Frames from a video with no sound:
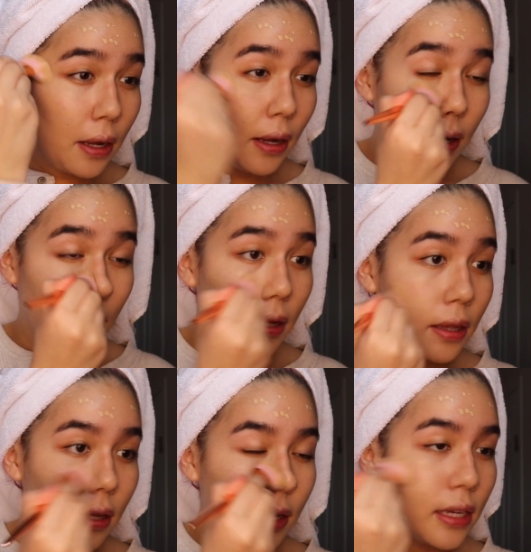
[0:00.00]

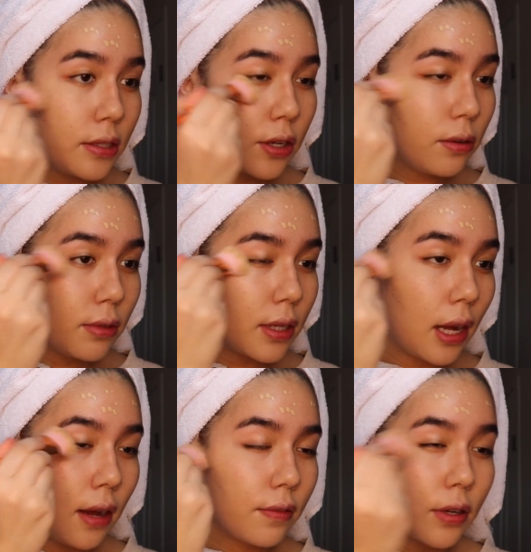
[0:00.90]
all, and don't
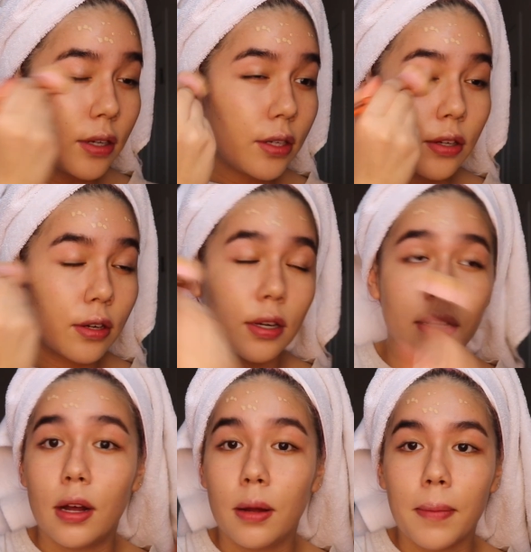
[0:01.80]
cover
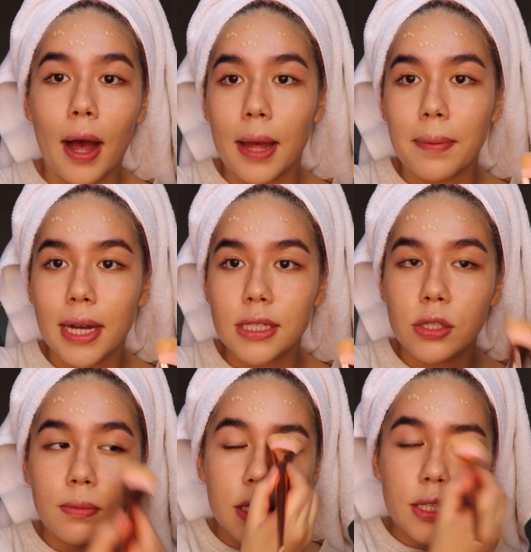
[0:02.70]
your eye bags
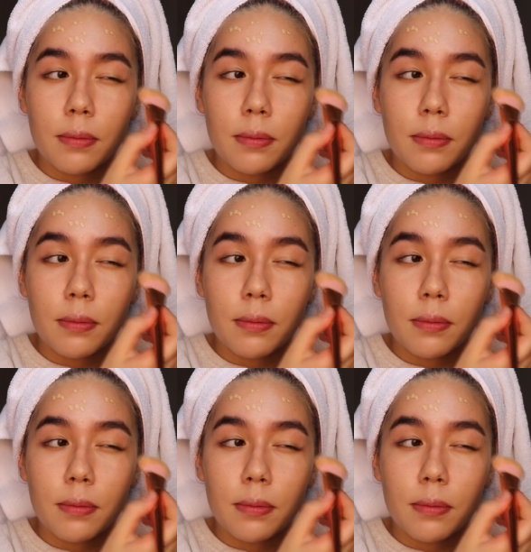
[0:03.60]
too much.